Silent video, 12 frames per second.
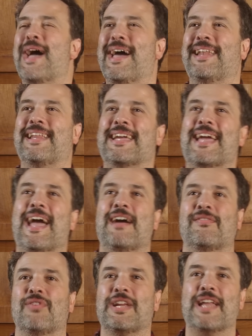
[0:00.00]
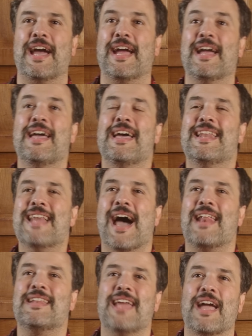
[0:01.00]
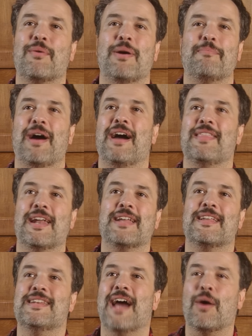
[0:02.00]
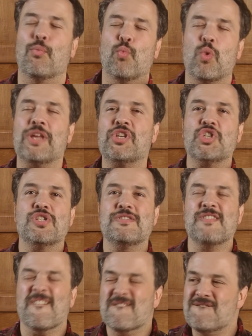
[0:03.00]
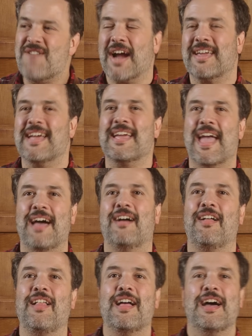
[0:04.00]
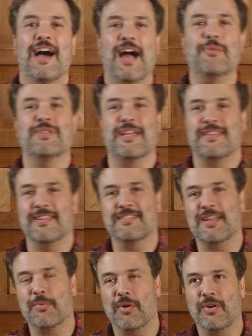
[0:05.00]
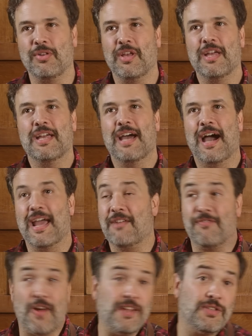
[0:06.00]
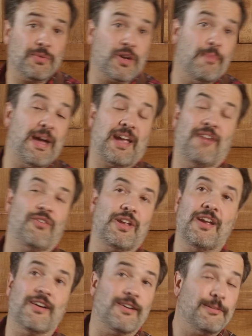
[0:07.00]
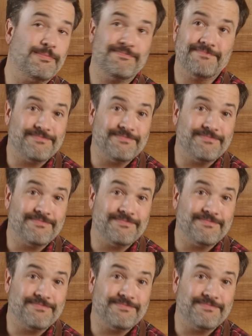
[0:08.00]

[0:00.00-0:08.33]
badly every day. Not a day went by that I did not wish fucking hell I was at Disney World. I had friends who would go back every year.